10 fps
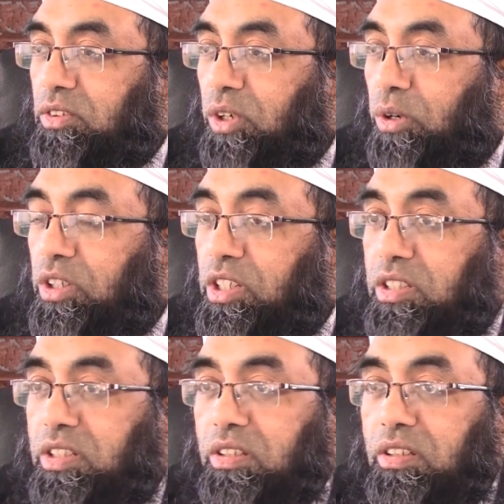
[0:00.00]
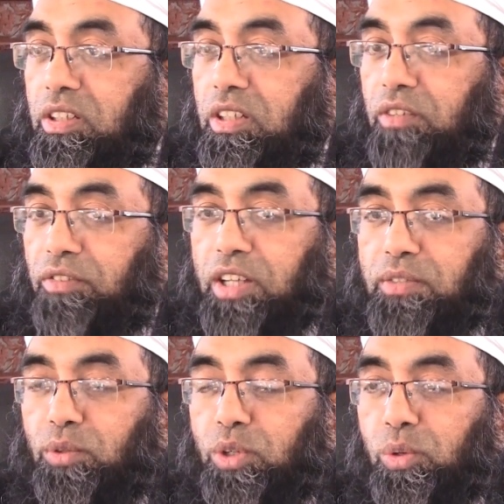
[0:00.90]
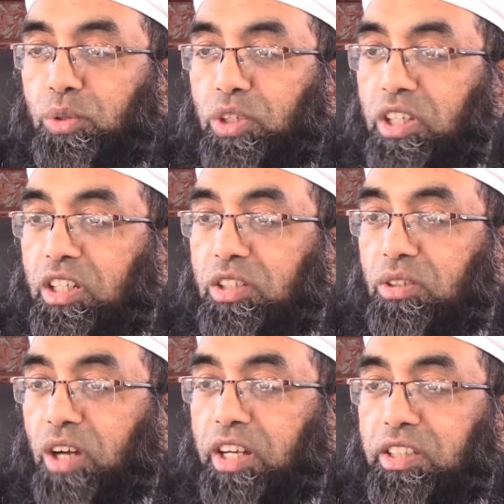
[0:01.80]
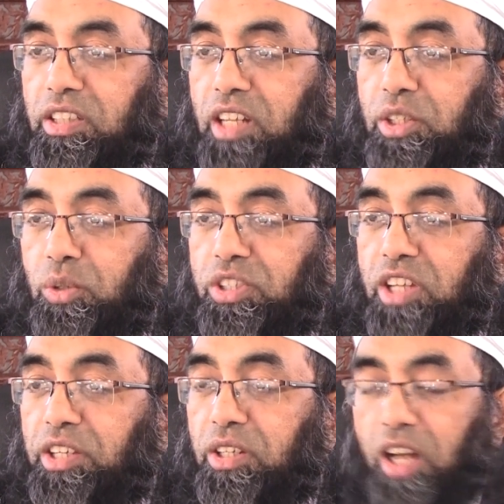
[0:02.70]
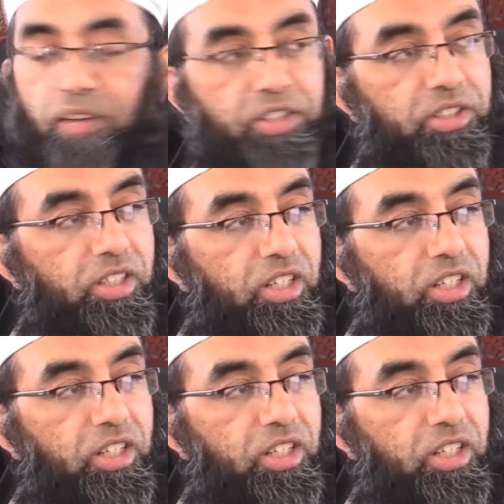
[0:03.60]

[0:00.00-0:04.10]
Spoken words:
All these fast food you want to eat or anything that you desire, you can have it.